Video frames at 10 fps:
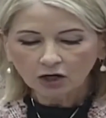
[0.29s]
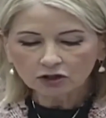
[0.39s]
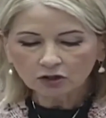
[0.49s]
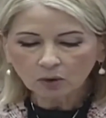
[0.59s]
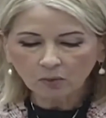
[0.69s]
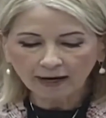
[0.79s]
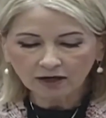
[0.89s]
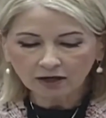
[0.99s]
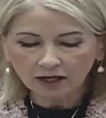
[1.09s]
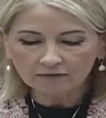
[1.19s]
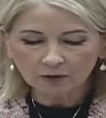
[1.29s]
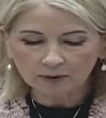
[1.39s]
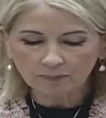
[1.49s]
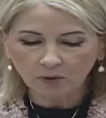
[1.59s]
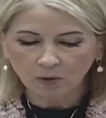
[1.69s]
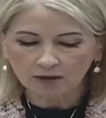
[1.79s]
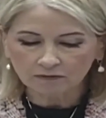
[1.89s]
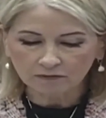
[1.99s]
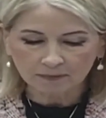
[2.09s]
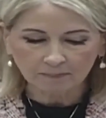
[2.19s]
Are you aware of the
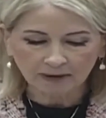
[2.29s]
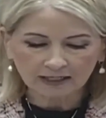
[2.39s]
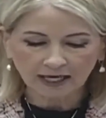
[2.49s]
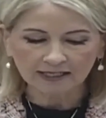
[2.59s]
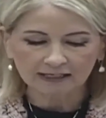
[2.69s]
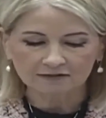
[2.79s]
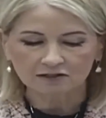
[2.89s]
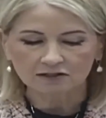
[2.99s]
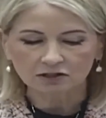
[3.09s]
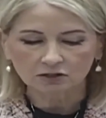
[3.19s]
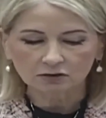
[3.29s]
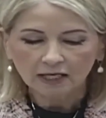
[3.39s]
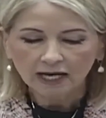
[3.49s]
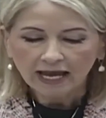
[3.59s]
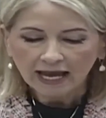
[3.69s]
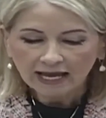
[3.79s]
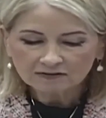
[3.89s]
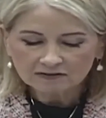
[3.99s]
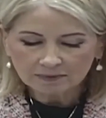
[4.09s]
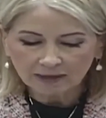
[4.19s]
report from the Buckeye Institute
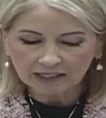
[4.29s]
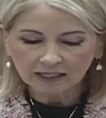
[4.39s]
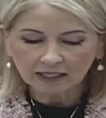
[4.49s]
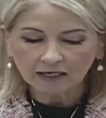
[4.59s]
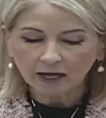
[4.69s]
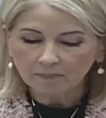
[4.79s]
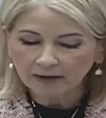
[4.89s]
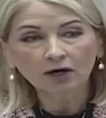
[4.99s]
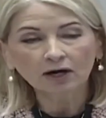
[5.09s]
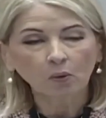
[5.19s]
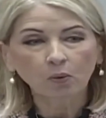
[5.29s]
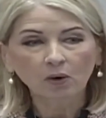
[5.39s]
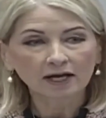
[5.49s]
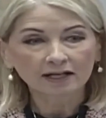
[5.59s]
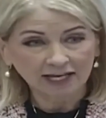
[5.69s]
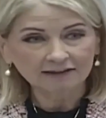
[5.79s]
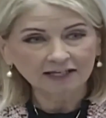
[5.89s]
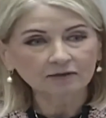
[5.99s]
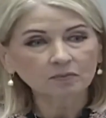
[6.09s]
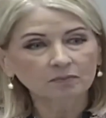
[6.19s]
estimating, or, and
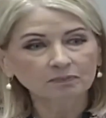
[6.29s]
the